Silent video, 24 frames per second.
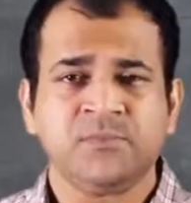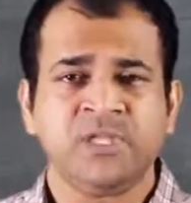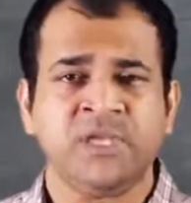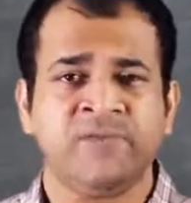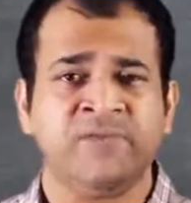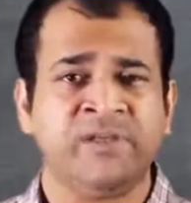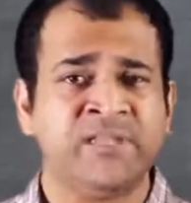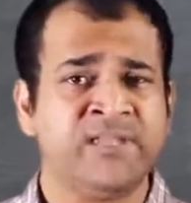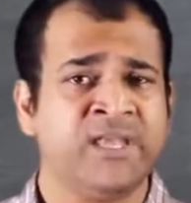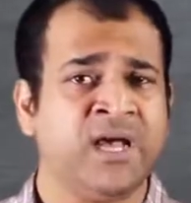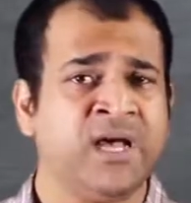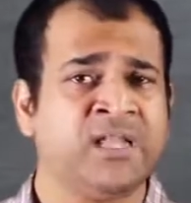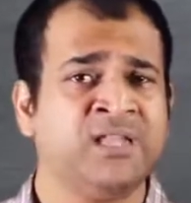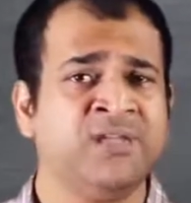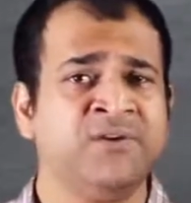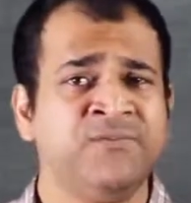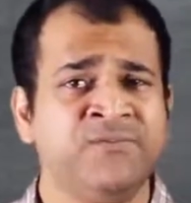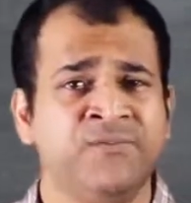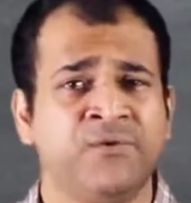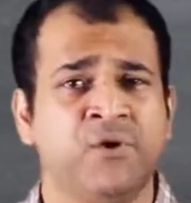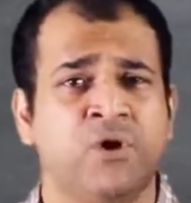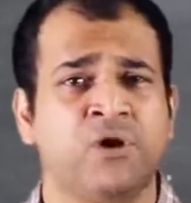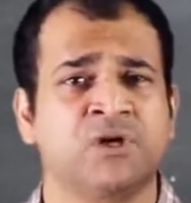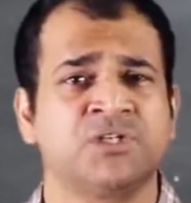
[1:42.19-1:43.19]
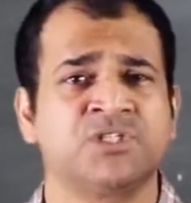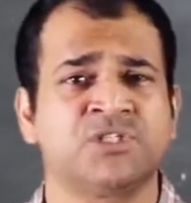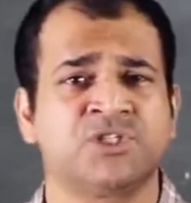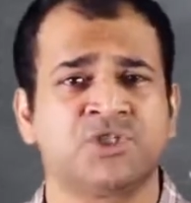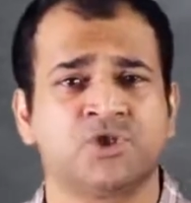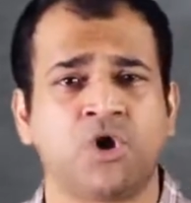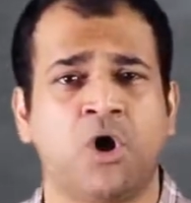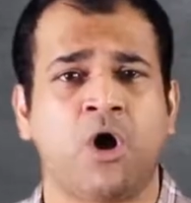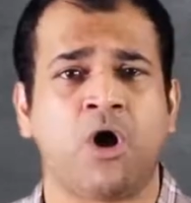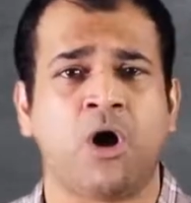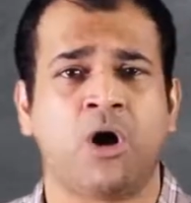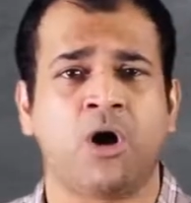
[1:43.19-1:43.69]
When the other frogs
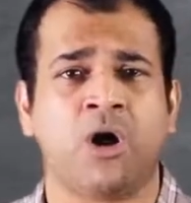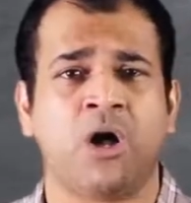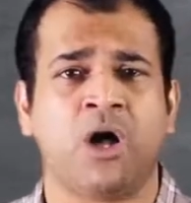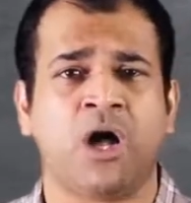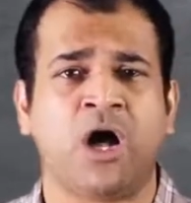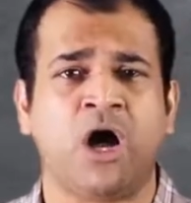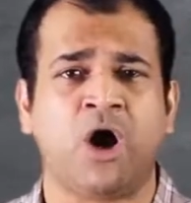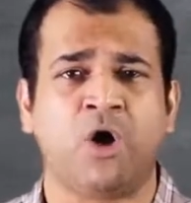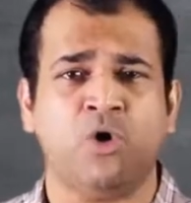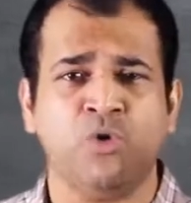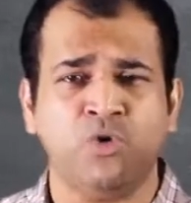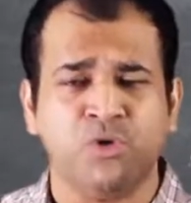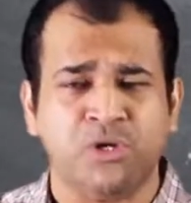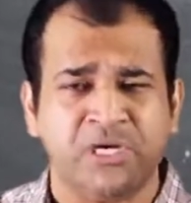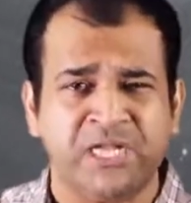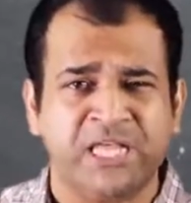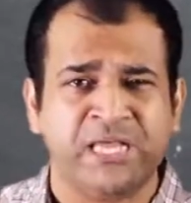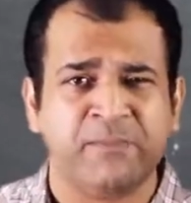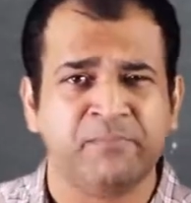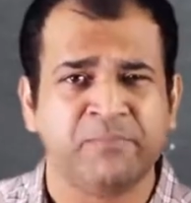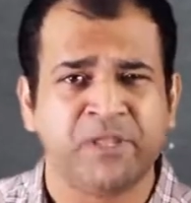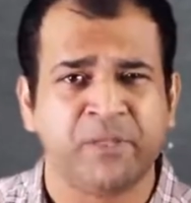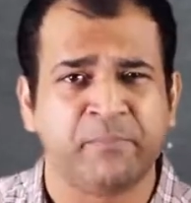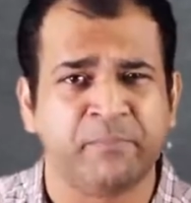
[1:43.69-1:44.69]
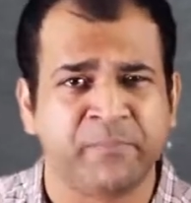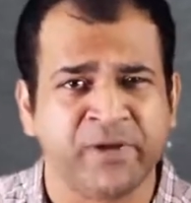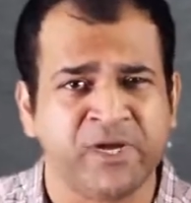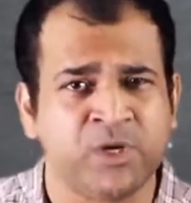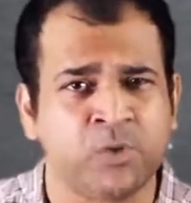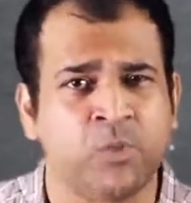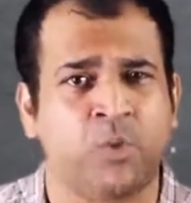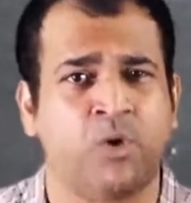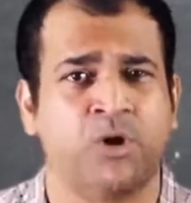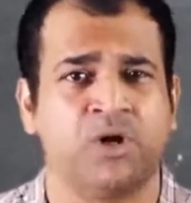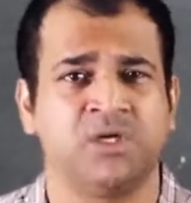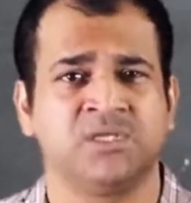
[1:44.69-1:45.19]
saw how deep the
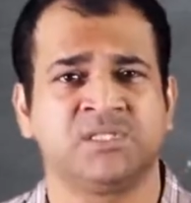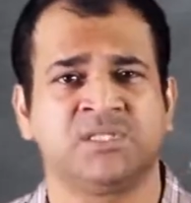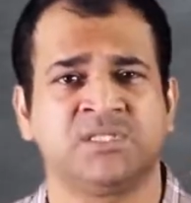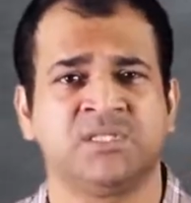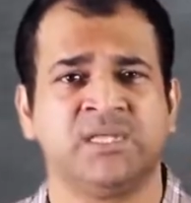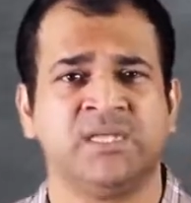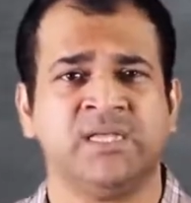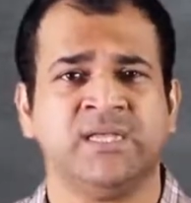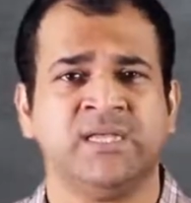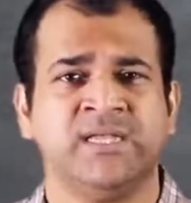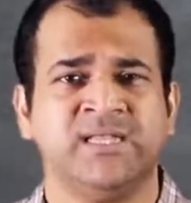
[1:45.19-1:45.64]
pit was,